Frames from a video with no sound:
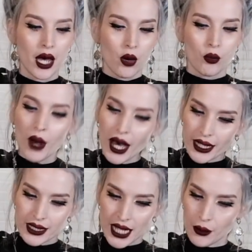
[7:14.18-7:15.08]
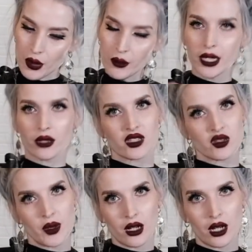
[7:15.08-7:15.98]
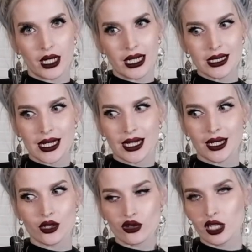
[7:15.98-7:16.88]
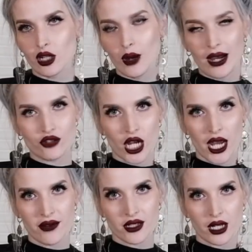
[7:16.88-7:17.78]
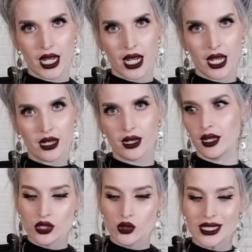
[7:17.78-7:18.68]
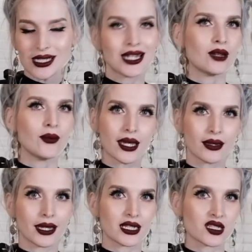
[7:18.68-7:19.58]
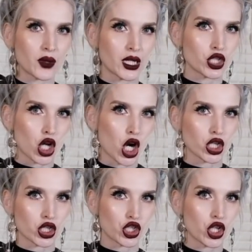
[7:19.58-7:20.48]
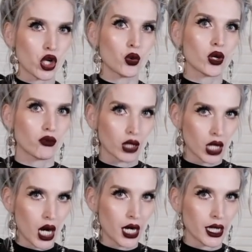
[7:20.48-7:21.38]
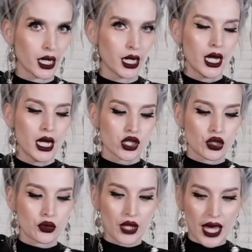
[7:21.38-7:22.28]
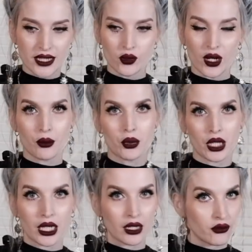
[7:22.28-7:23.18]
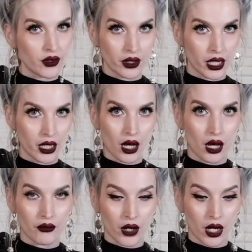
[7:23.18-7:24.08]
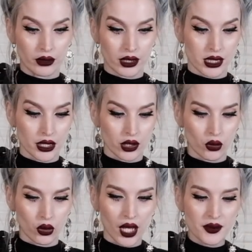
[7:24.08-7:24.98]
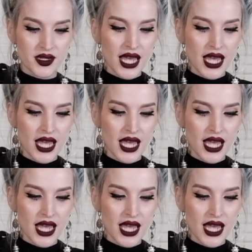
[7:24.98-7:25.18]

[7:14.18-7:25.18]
But I put my own spin on it, and I usually don't have chives on hand. And so I decided to make it like a spinach artichoke ricotta. So that's what I'm putting in the filling of our lasagna roll-ups.